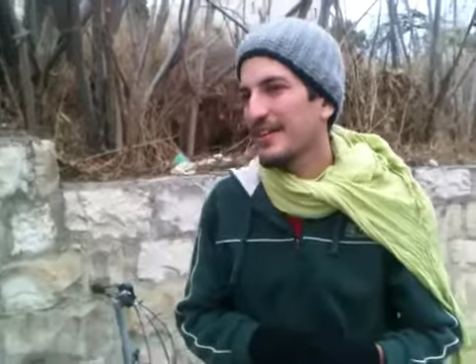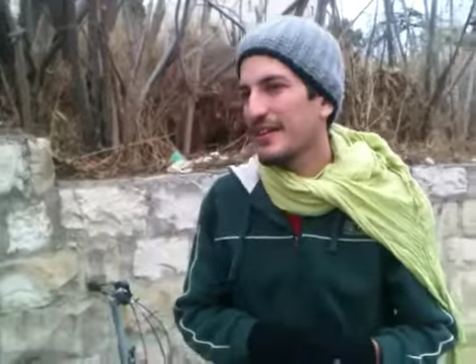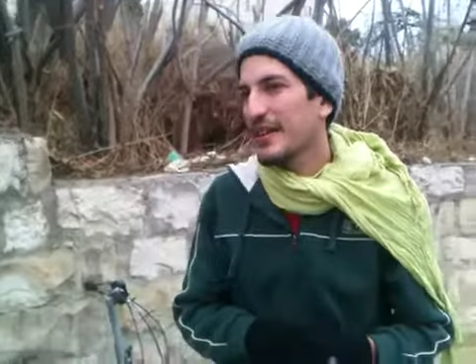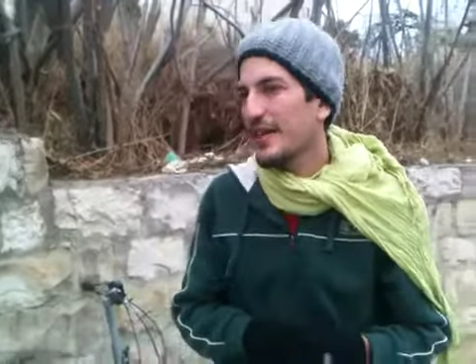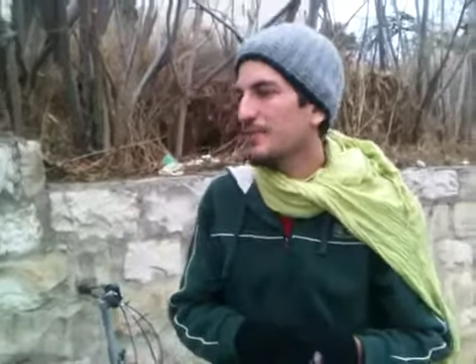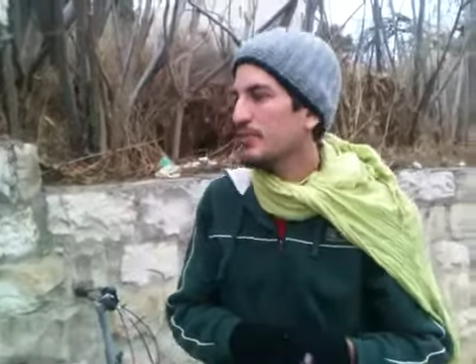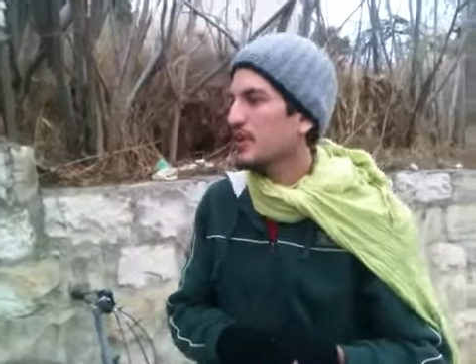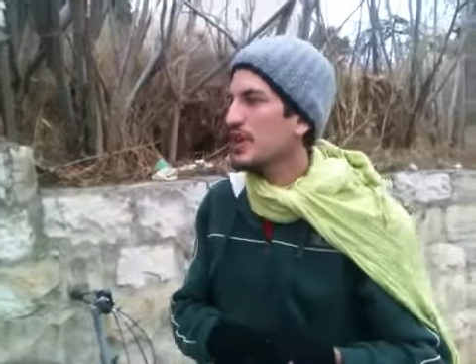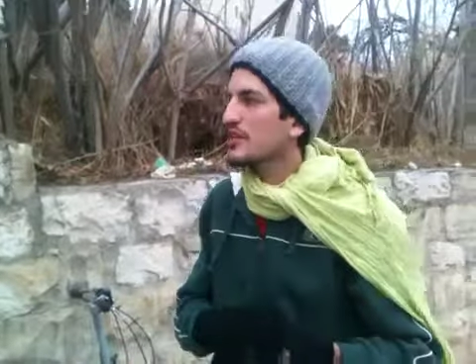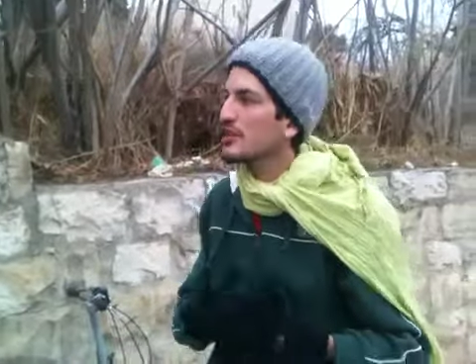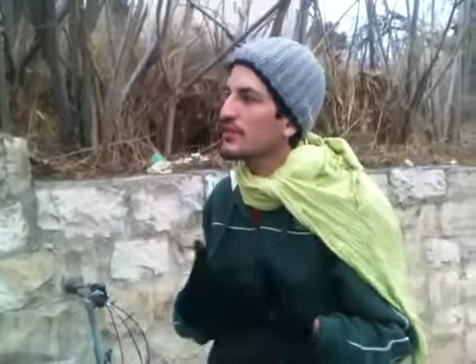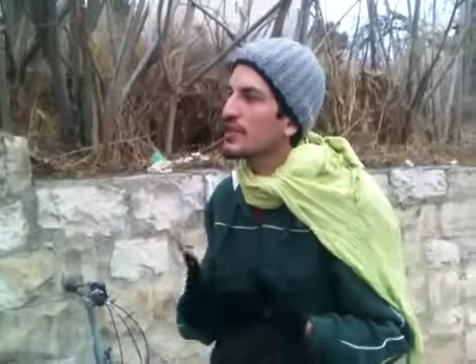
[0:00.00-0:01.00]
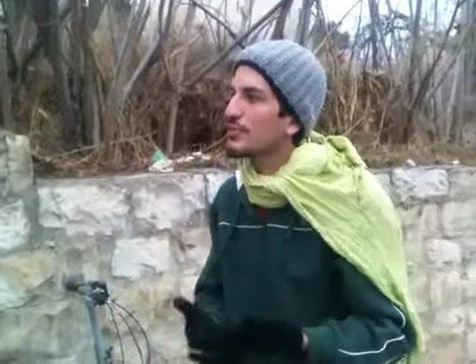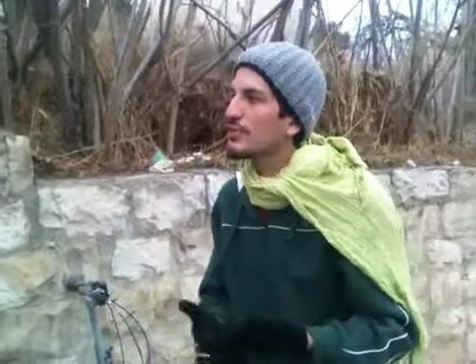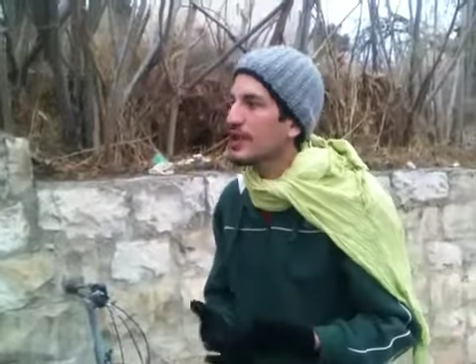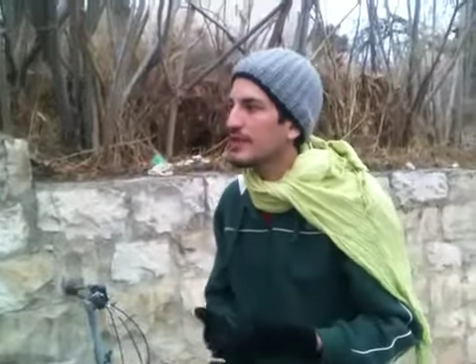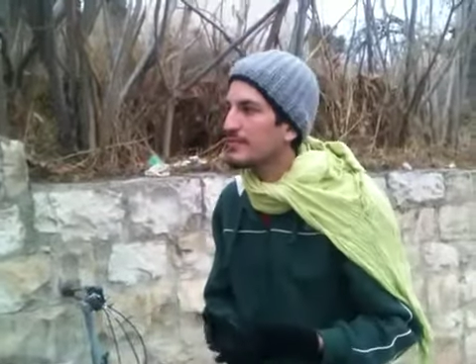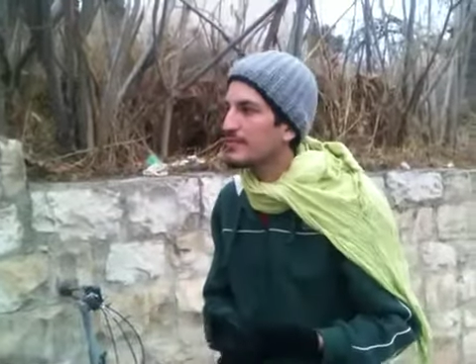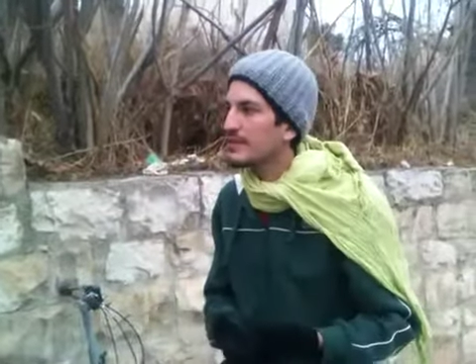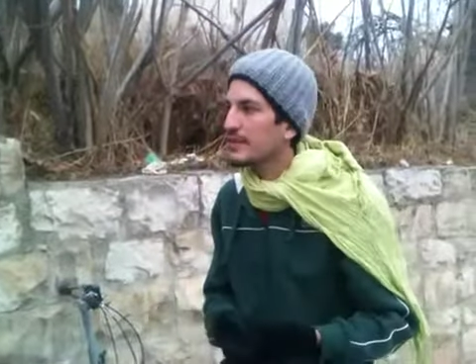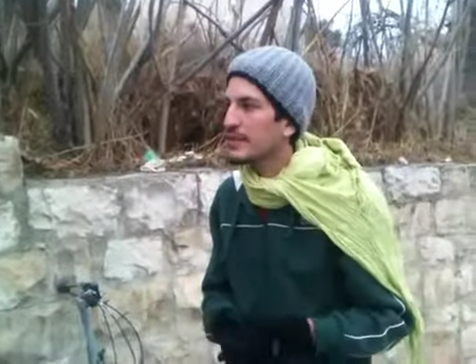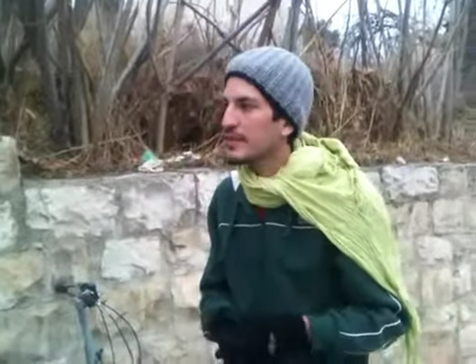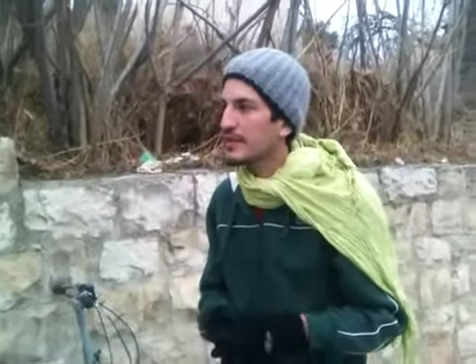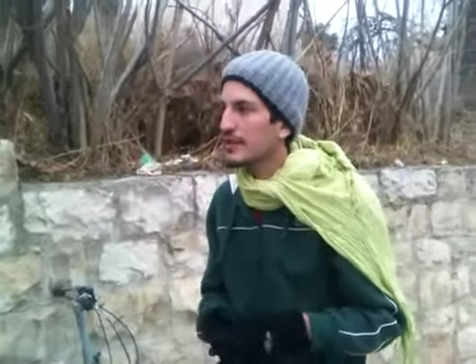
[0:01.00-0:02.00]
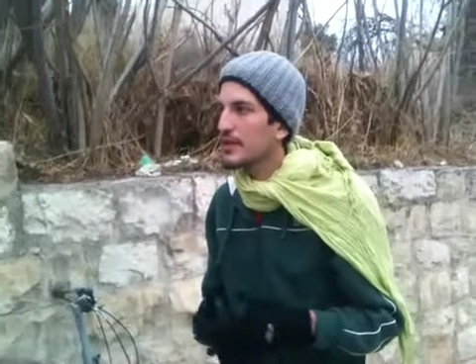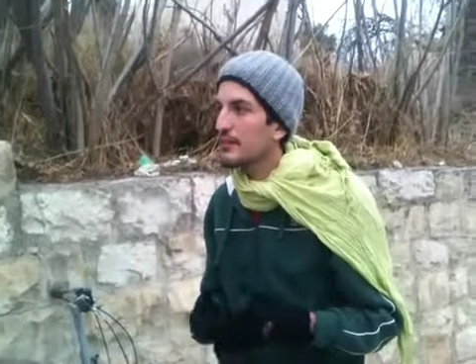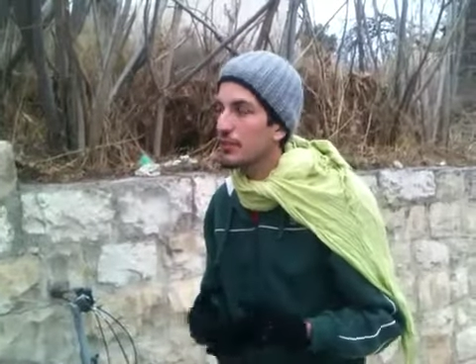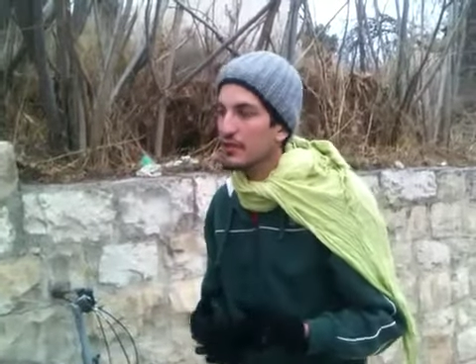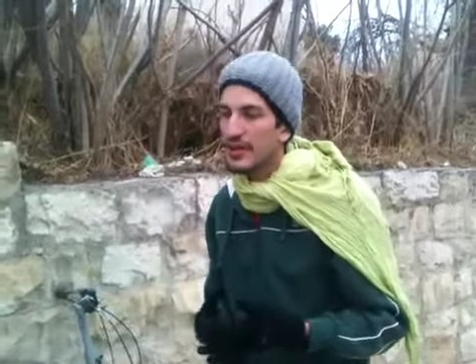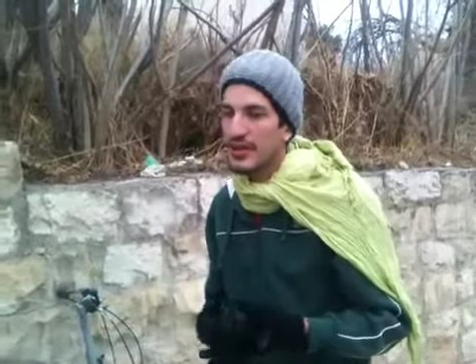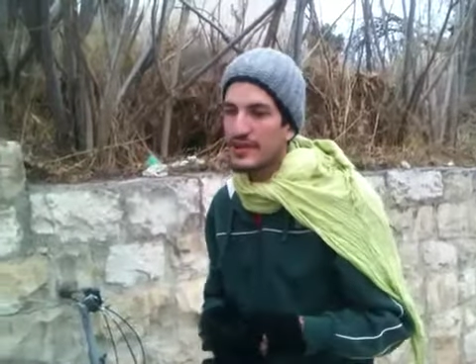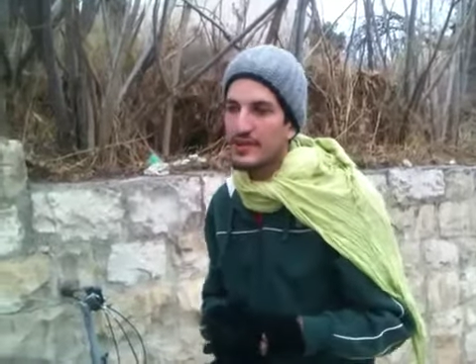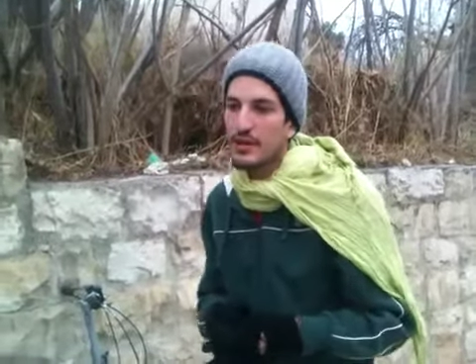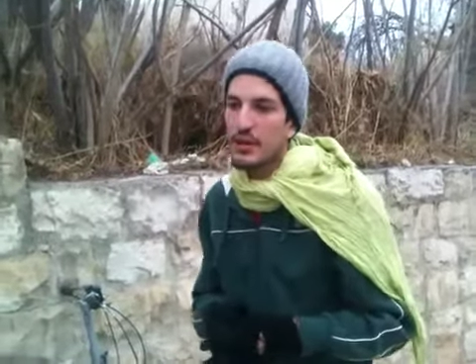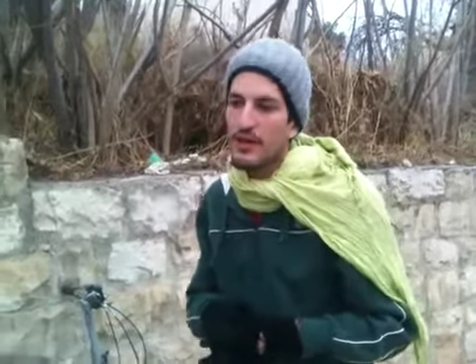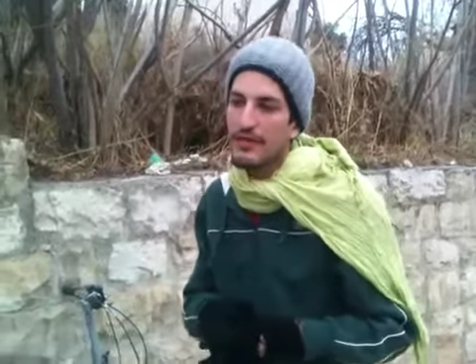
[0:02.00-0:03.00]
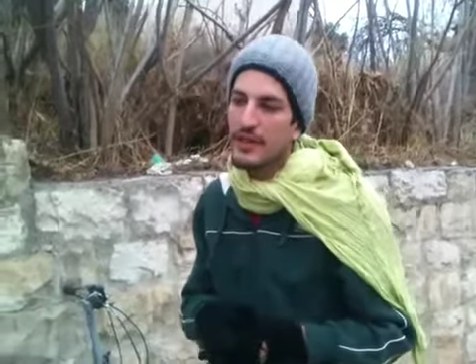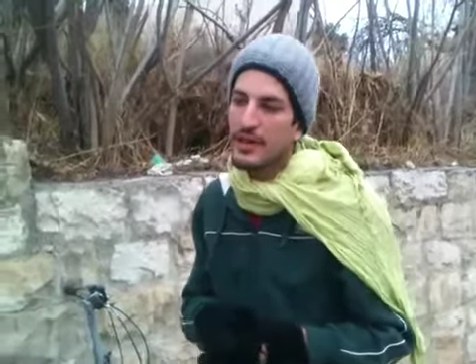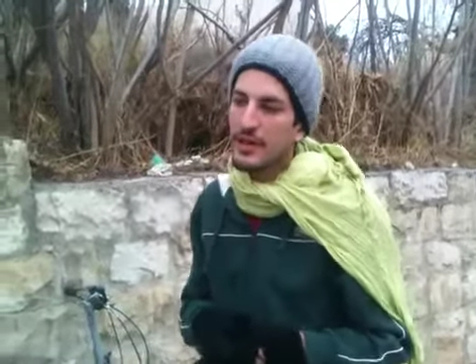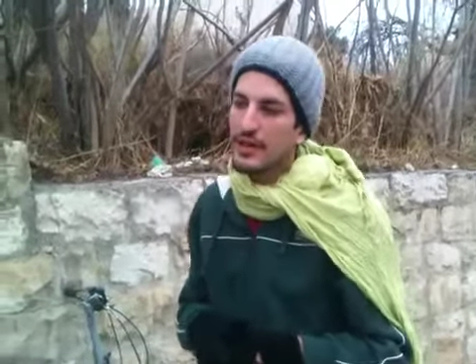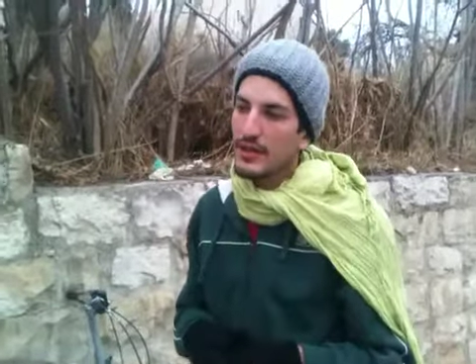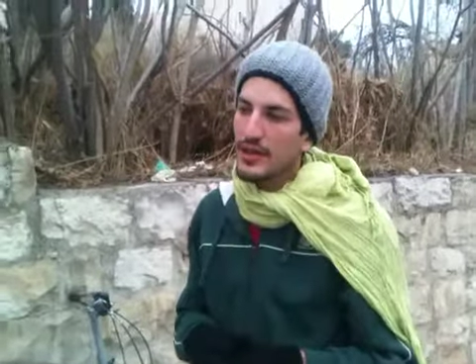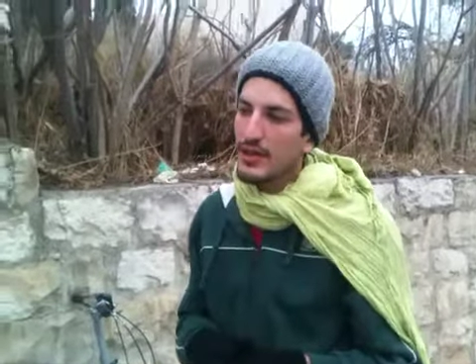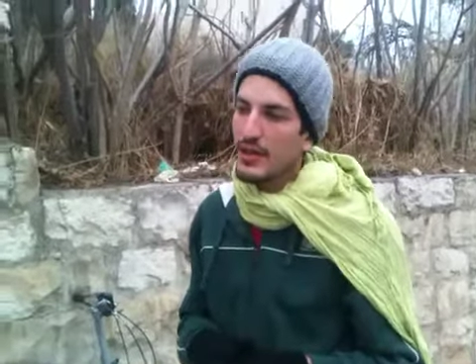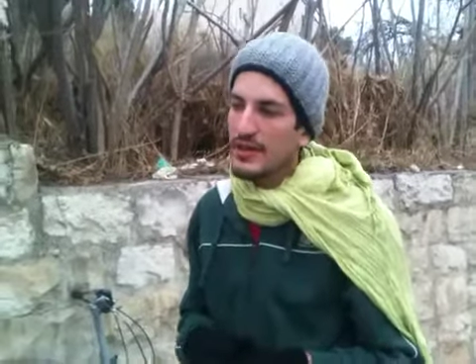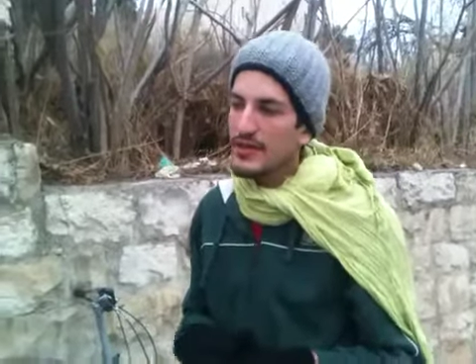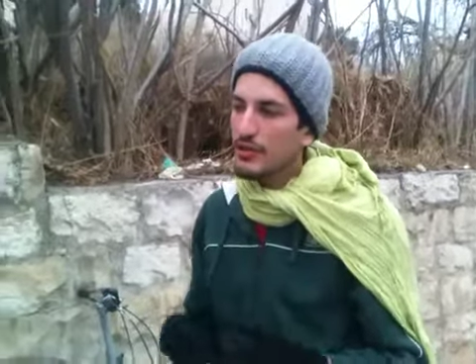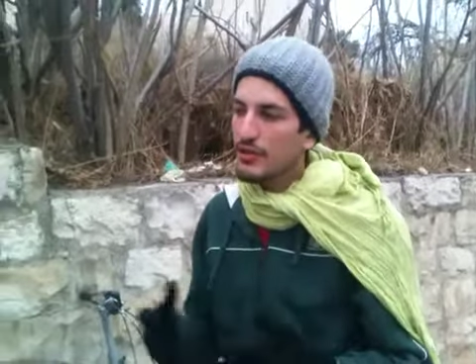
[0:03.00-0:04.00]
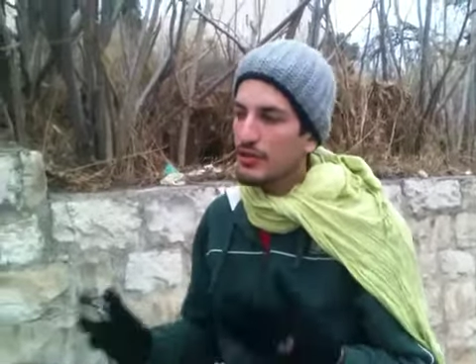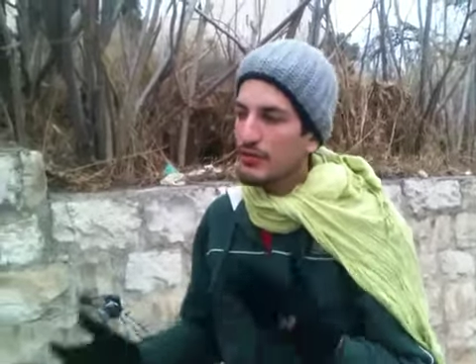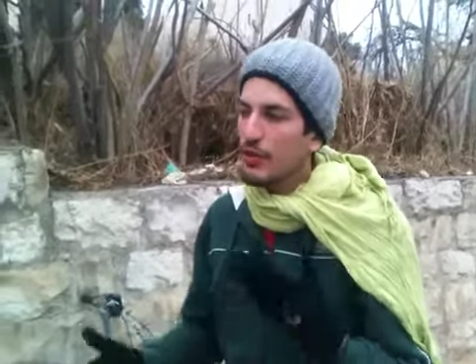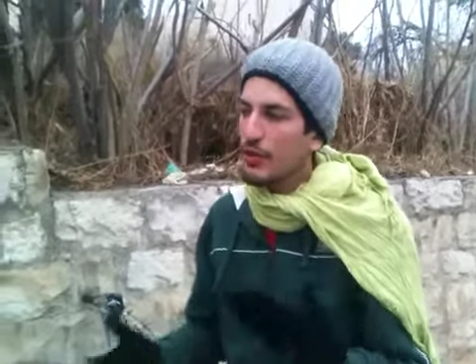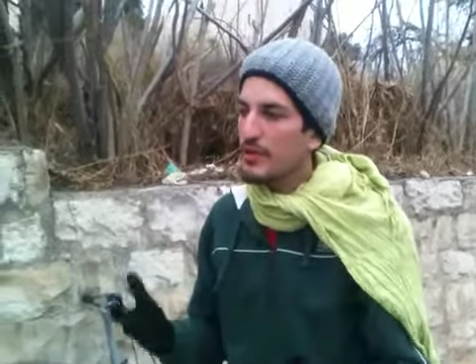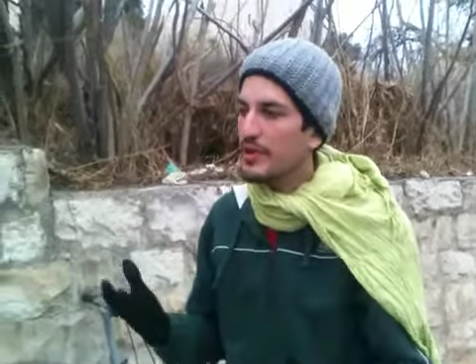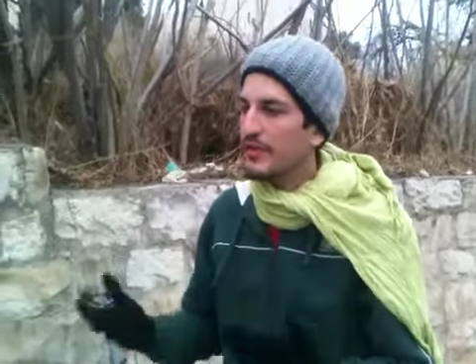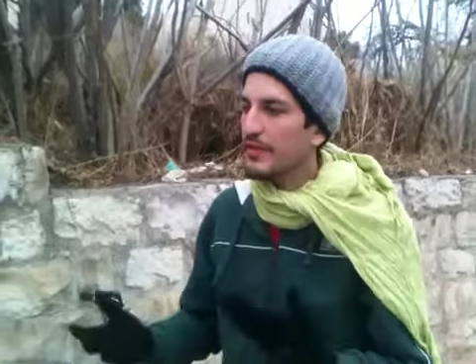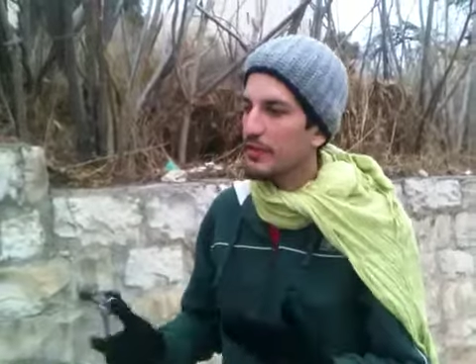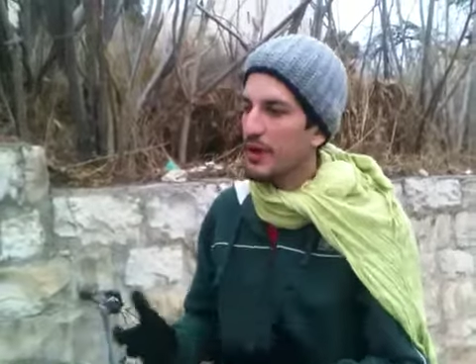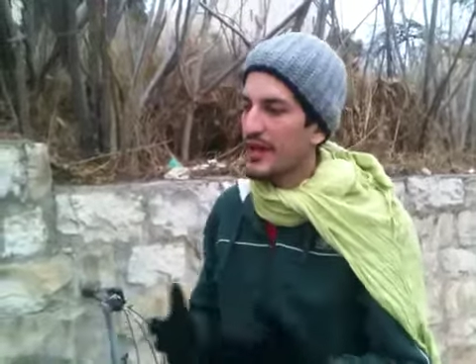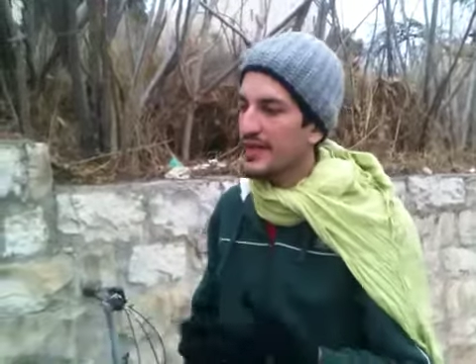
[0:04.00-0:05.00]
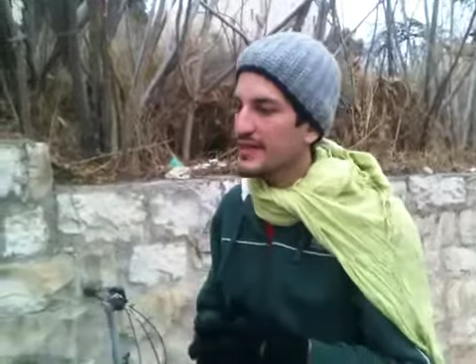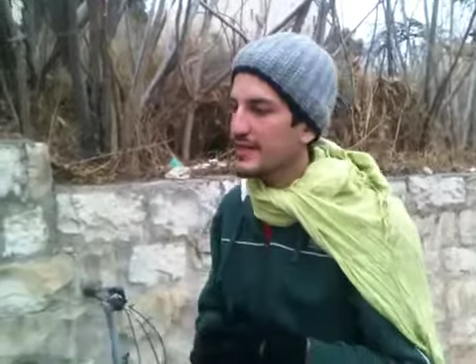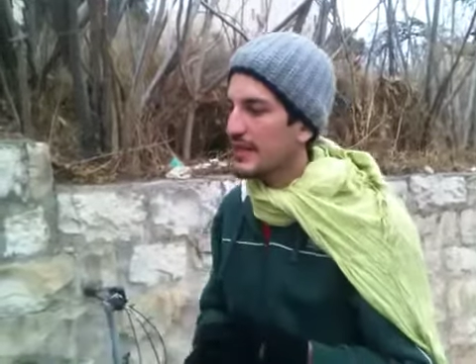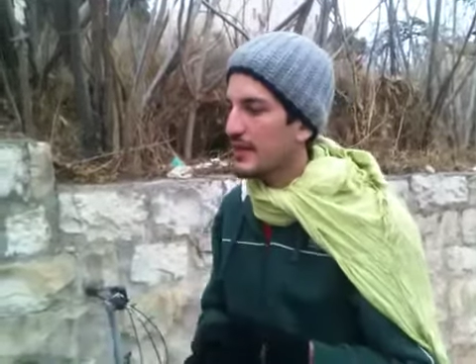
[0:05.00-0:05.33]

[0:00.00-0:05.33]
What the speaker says: the names were changed into Hebrew names, Hebrewized. Now often this took form in different ways.